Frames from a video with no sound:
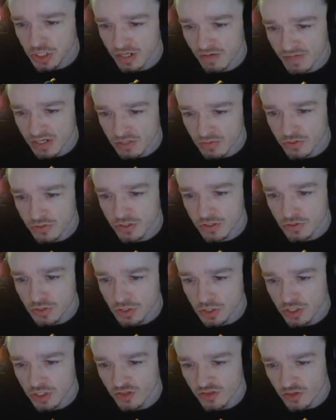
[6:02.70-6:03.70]
have been
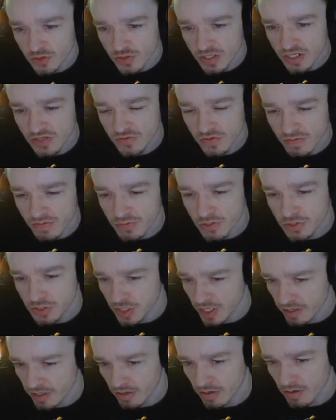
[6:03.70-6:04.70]
reduced to
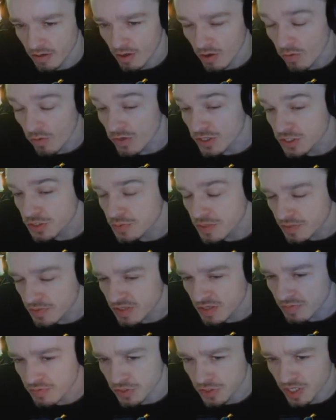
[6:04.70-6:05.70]
33%, was
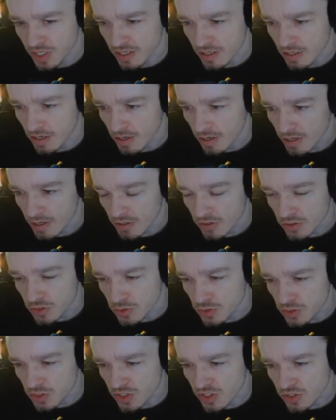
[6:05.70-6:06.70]
50%.
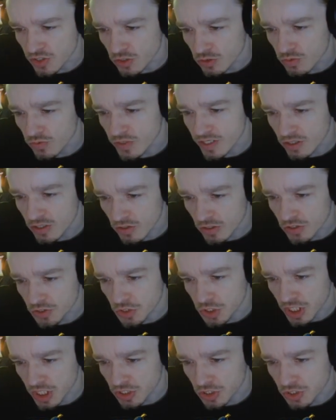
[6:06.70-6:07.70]
Due to the new recoil
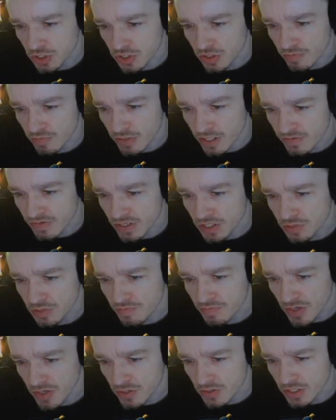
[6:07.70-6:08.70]
changes, the previous
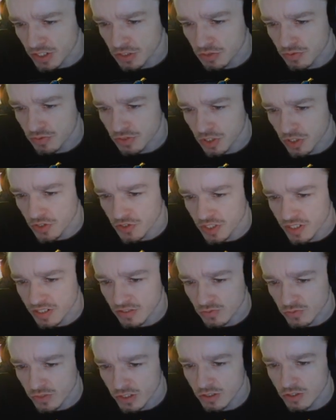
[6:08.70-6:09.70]
bonus resulted
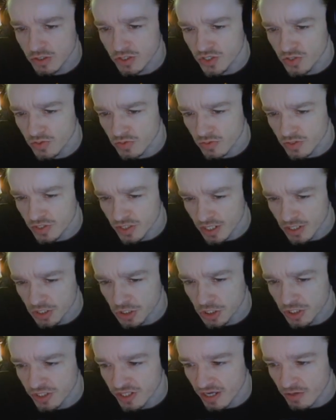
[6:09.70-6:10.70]
in recoil
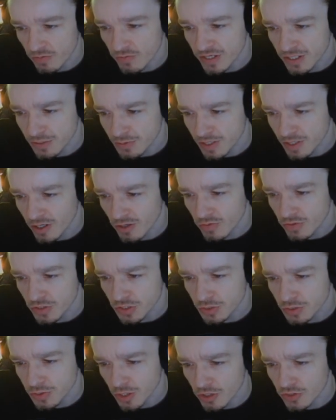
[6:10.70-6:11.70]
reduction that we felt
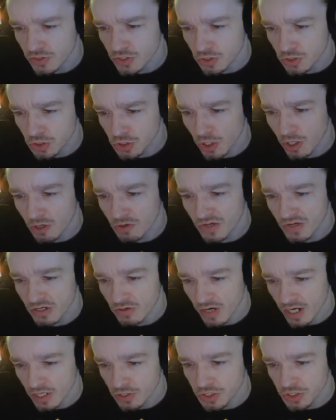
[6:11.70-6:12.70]
was far too strong when
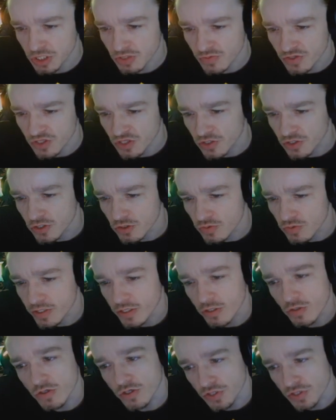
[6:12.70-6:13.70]
crouching with the new
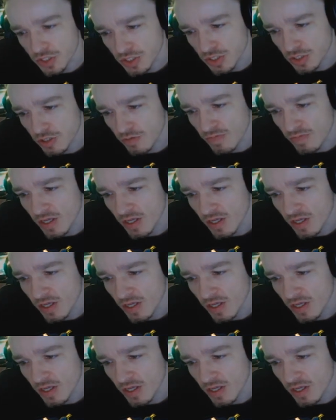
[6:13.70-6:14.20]
recoil system.